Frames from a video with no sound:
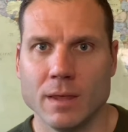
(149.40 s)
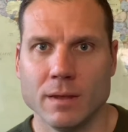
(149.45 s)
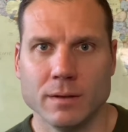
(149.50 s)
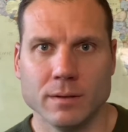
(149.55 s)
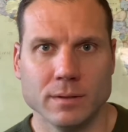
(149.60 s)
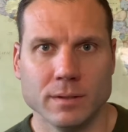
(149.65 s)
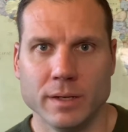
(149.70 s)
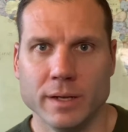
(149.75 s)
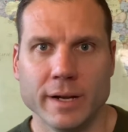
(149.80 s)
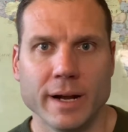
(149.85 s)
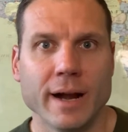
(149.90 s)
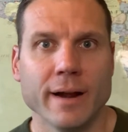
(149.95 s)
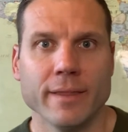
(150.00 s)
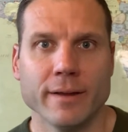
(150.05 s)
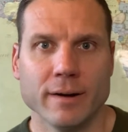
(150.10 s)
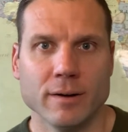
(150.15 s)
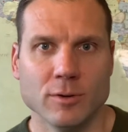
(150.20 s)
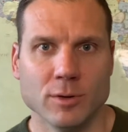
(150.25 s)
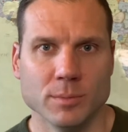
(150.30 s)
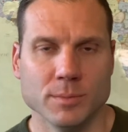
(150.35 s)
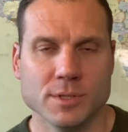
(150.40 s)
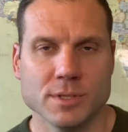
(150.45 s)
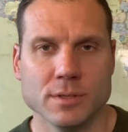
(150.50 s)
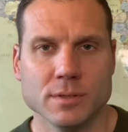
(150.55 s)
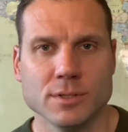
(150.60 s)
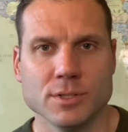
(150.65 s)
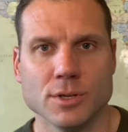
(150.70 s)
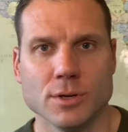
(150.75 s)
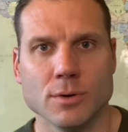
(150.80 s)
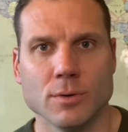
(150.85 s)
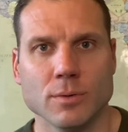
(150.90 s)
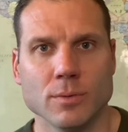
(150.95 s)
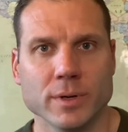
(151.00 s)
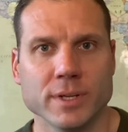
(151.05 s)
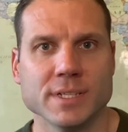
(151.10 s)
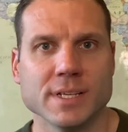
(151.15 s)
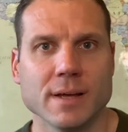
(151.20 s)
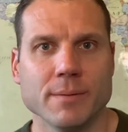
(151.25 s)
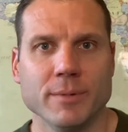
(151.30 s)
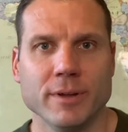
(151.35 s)
get out of their homes. So, what
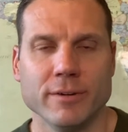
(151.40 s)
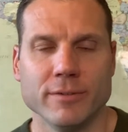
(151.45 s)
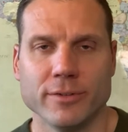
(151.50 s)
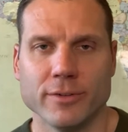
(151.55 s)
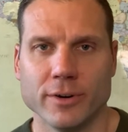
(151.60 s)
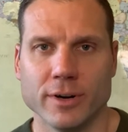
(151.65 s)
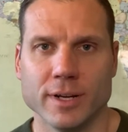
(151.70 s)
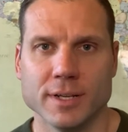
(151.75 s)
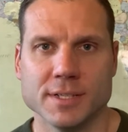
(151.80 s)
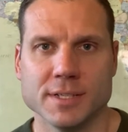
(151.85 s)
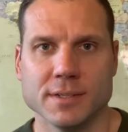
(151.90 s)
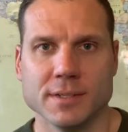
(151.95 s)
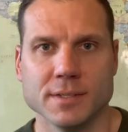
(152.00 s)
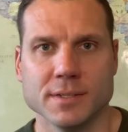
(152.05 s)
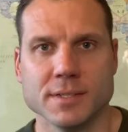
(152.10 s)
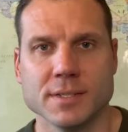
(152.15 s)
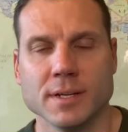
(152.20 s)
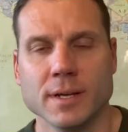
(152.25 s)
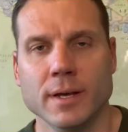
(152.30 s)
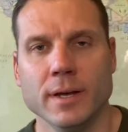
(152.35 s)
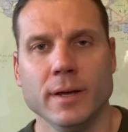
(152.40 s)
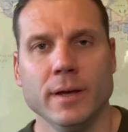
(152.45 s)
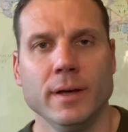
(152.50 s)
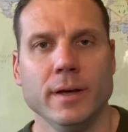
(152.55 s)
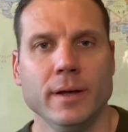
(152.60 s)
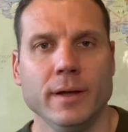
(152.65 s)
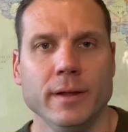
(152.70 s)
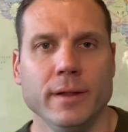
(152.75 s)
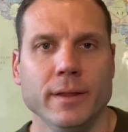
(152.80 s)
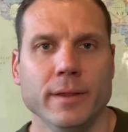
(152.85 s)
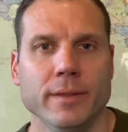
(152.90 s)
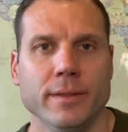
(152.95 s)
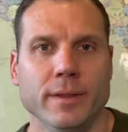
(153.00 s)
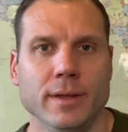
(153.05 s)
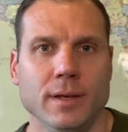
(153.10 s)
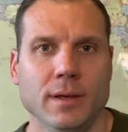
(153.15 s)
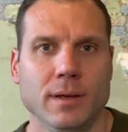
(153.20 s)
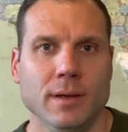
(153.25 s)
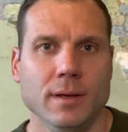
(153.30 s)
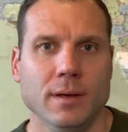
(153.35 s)
does that mean for us is
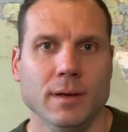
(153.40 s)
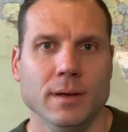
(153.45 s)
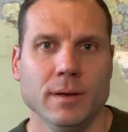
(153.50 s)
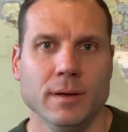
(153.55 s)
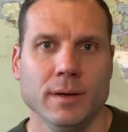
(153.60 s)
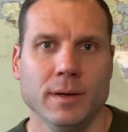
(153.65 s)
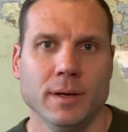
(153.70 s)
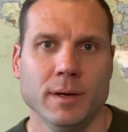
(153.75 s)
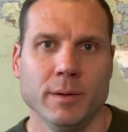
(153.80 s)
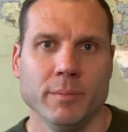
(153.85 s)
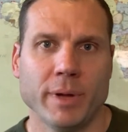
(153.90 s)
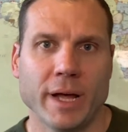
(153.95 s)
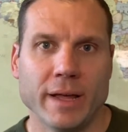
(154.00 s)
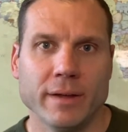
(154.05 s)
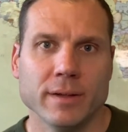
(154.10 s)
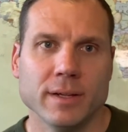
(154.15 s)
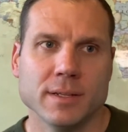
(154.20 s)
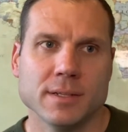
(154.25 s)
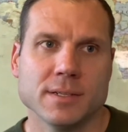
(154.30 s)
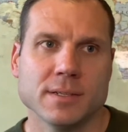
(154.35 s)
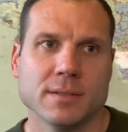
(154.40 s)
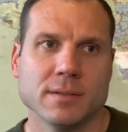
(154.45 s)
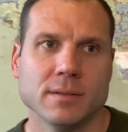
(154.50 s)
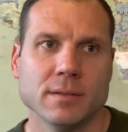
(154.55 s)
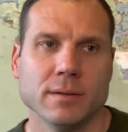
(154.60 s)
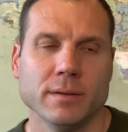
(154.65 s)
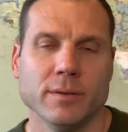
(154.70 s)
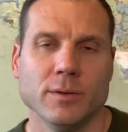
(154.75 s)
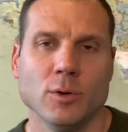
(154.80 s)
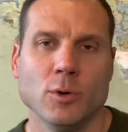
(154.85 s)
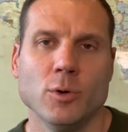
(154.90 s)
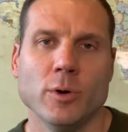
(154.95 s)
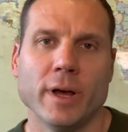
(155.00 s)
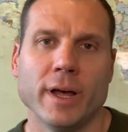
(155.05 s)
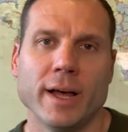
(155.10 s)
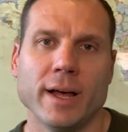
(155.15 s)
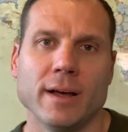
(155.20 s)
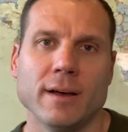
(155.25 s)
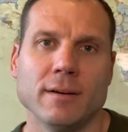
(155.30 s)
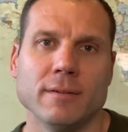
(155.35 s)
the pilots who
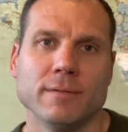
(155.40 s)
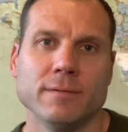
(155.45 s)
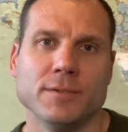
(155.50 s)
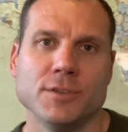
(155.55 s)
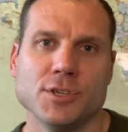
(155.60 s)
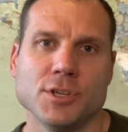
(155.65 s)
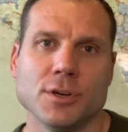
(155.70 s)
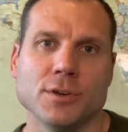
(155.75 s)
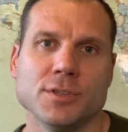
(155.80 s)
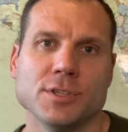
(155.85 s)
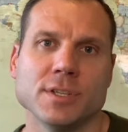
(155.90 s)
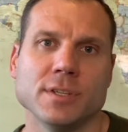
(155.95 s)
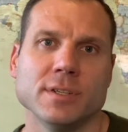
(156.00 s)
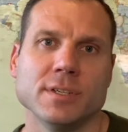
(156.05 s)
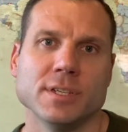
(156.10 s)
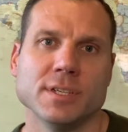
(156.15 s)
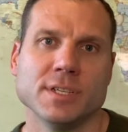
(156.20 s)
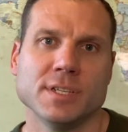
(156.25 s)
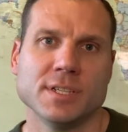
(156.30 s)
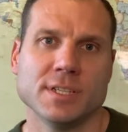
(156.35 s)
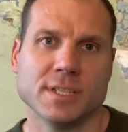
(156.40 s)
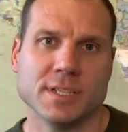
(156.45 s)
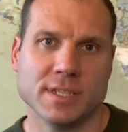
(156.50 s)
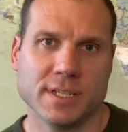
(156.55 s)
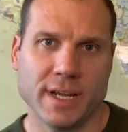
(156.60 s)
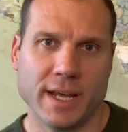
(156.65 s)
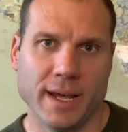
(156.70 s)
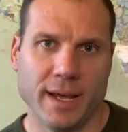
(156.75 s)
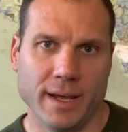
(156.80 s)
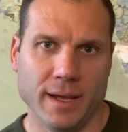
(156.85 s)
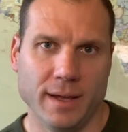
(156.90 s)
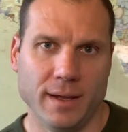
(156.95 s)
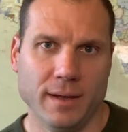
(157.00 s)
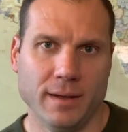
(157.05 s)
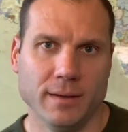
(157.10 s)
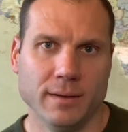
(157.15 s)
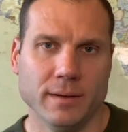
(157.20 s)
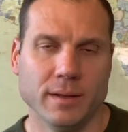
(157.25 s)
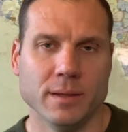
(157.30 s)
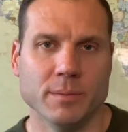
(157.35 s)
have chosen to
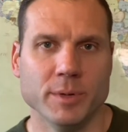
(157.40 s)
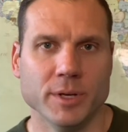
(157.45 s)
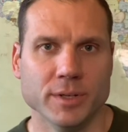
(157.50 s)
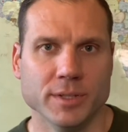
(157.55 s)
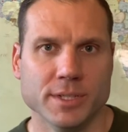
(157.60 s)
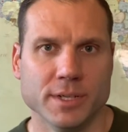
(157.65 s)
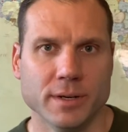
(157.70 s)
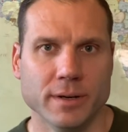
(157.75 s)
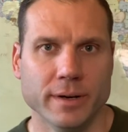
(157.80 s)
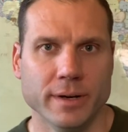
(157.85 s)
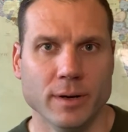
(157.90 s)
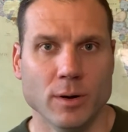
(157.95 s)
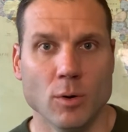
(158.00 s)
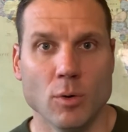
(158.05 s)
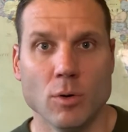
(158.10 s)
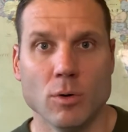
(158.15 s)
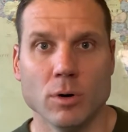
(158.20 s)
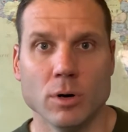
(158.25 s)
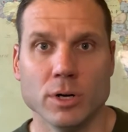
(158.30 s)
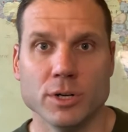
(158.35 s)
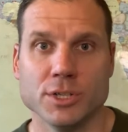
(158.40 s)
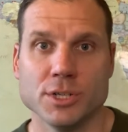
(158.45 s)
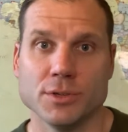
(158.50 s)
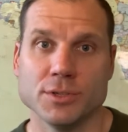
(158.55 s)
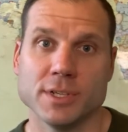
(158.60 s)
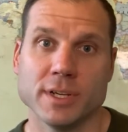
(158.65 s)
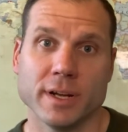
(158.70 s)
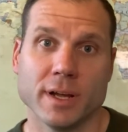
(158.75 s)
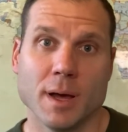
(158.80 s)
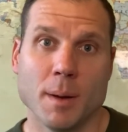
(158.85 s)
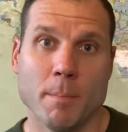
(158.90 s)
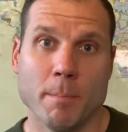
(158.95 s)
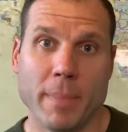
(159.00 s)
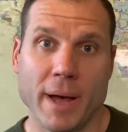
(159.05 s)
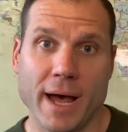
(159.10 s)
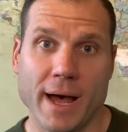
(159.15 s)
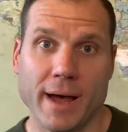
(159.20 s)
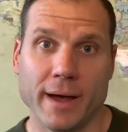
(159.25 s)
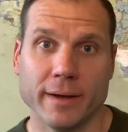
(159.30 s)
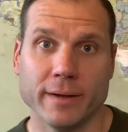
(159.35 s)
stay in the military or chosen to come
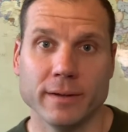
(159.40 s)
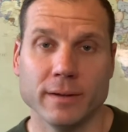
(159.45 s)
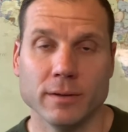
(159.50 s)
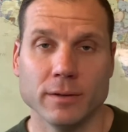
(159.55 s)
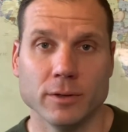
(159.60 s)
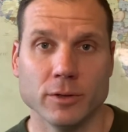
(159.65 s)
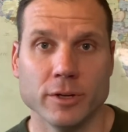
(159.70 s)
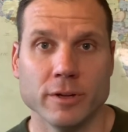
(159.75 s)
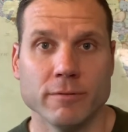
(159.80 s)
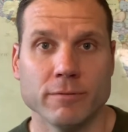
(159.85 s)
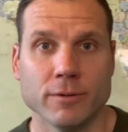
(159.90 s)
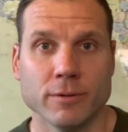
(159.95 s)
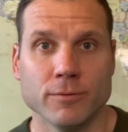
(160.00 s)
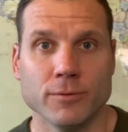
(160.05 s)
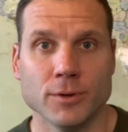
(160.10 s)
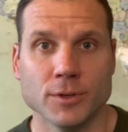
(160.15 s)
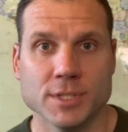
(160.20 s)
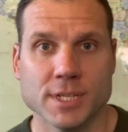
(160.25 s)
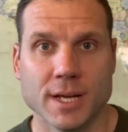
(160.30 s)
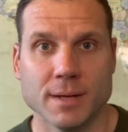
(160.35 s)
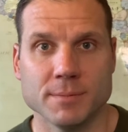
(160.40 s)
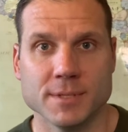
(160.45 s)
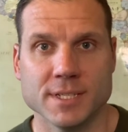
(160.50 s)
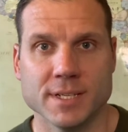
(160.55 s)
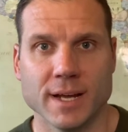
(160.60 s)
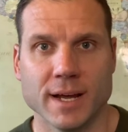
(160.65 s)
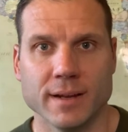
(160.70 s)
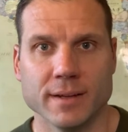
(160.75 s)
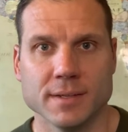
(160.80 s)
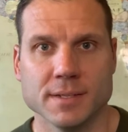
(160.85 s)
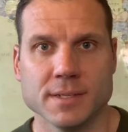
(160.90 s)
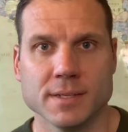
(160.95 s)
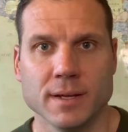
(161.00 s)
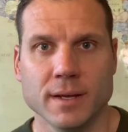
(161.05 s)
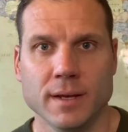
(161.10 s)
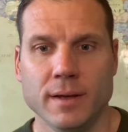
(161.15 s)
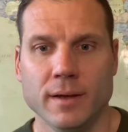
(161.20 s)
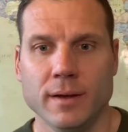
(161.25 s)
back looking for full time status.